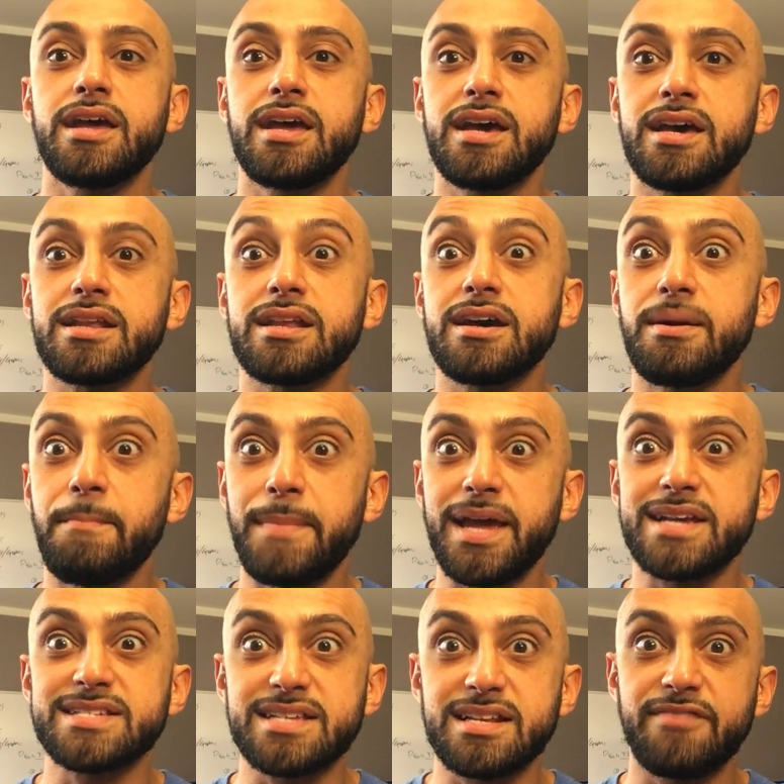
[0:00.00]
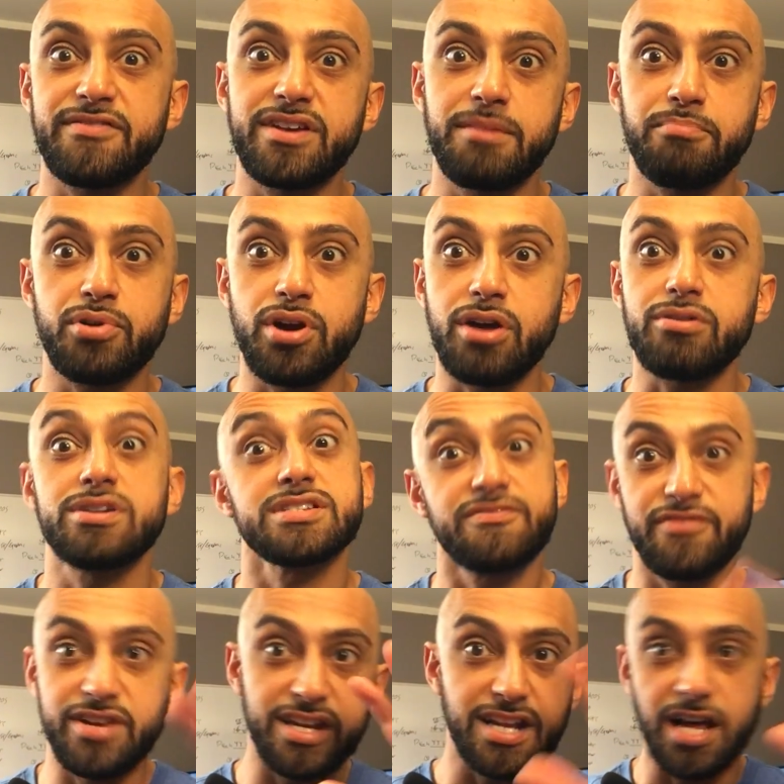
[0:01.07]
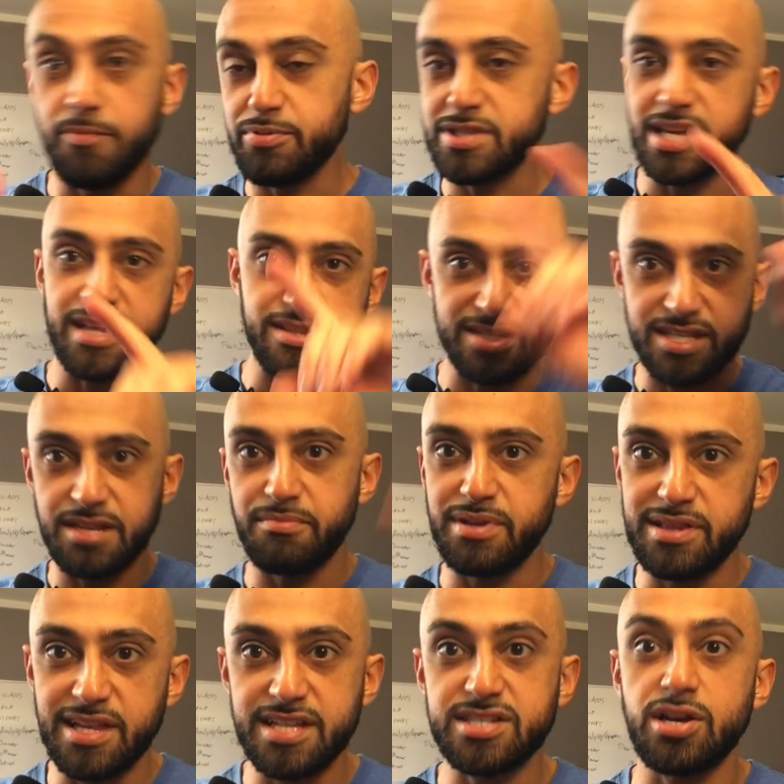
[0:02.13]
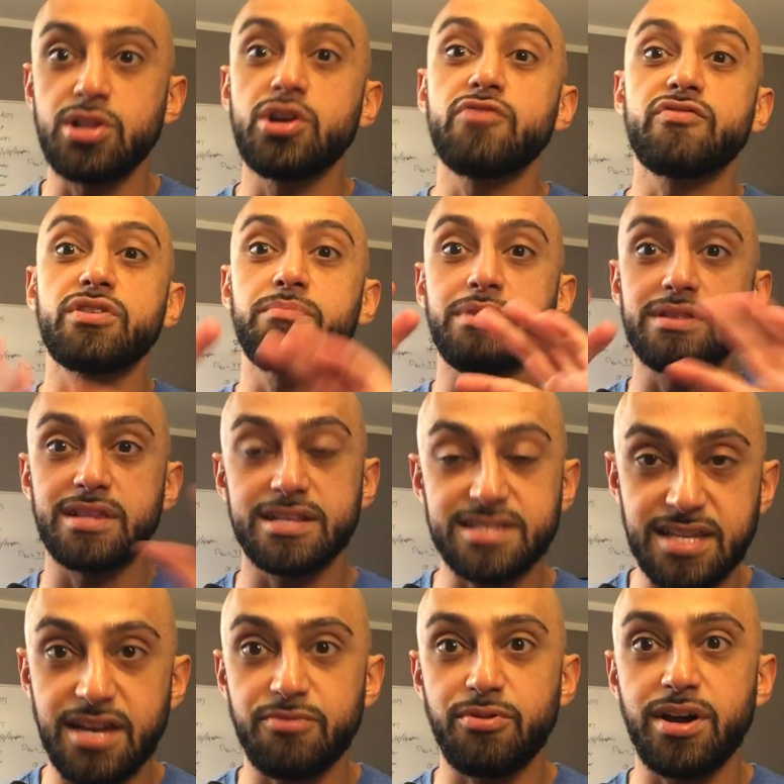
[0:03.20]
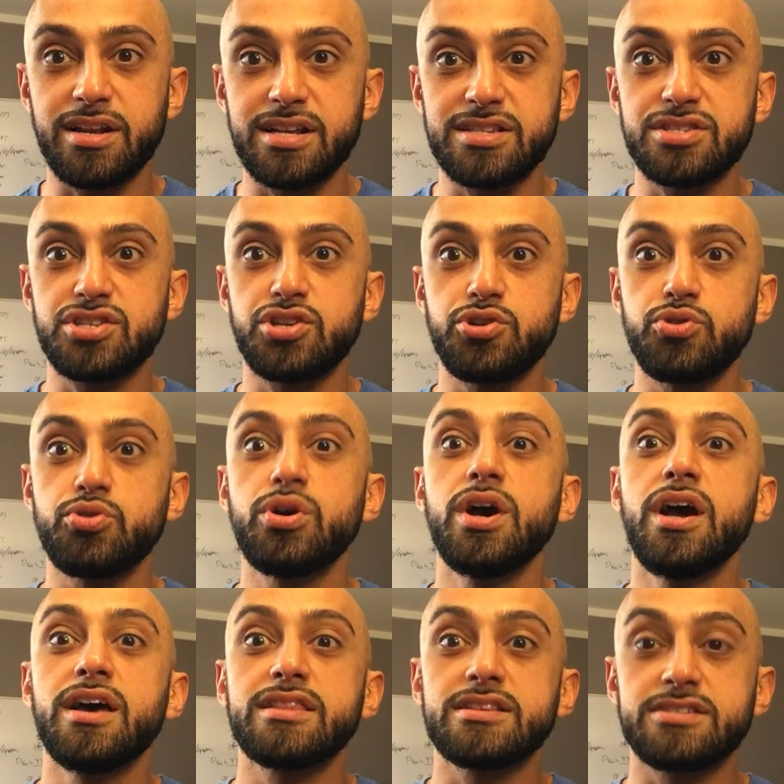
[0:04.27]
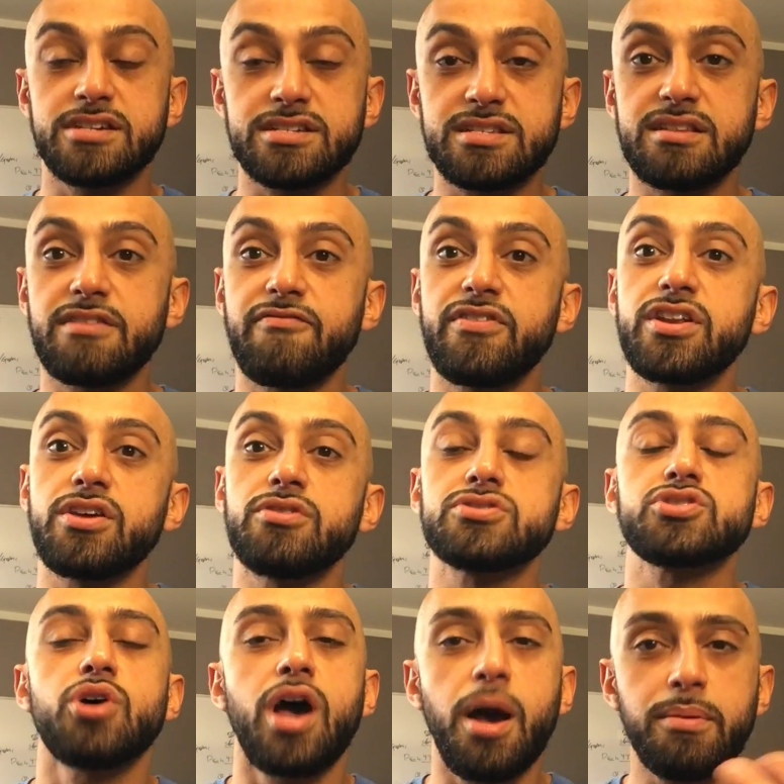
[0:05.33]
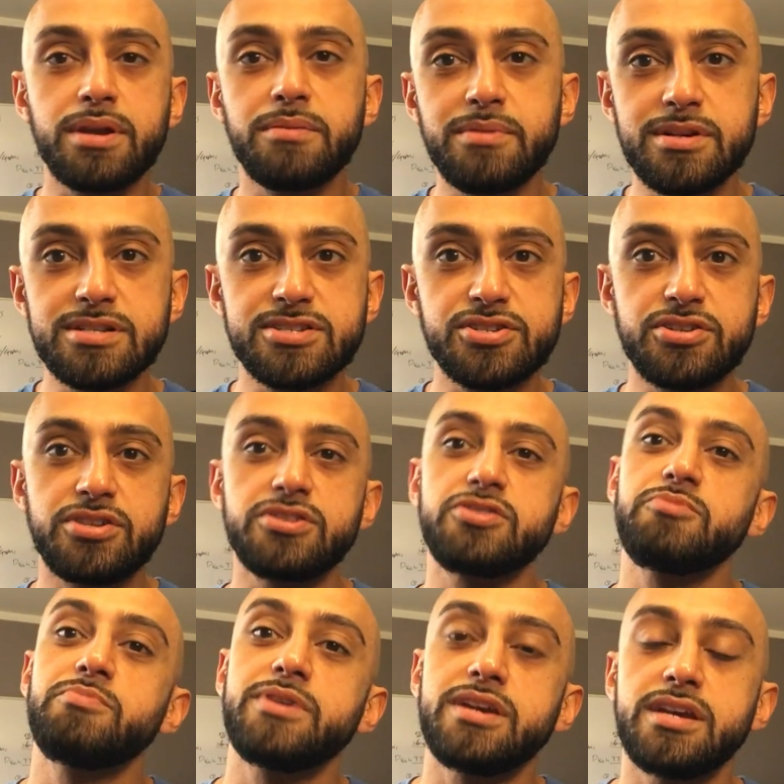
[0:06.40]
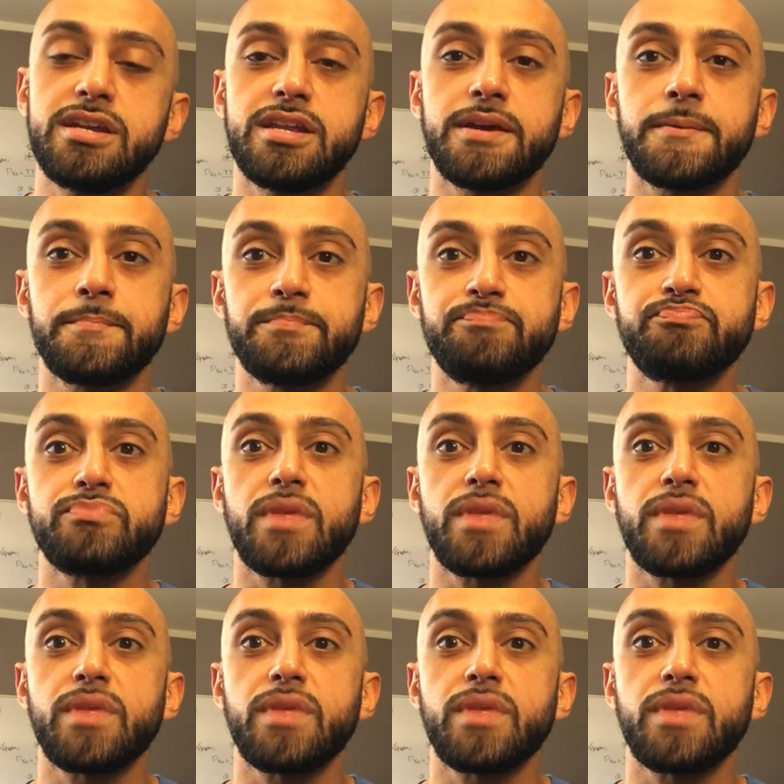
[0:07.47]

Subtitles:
and make significant progress. If you need help with that, there's gonna be links all over, but let's get right into the gist of the video. So how many meals should you be eating?